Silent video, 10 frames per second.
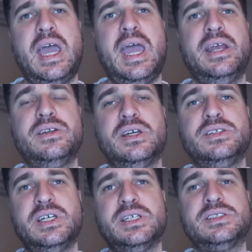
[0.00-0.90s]
and
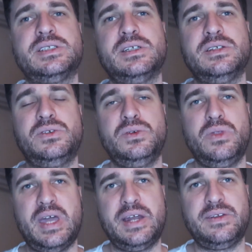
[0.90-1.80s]
just do
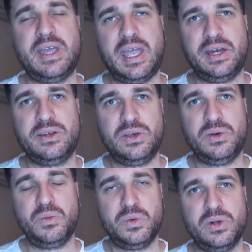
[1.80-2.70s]
that and
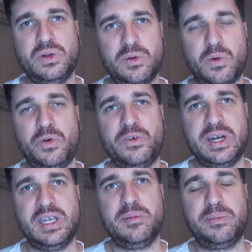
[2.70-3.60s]
you will
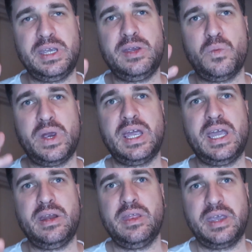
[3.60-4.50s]
already be way
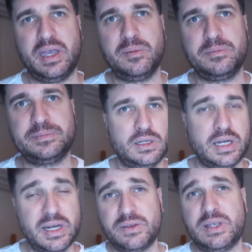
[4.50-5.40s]
ahead of the game.
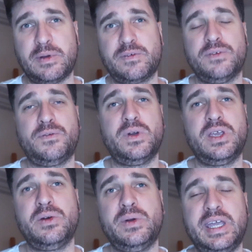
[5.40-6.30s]
Another tip I've got for
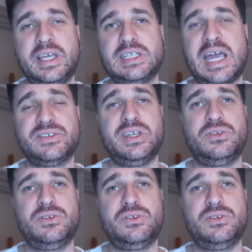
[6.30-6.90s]
you is actually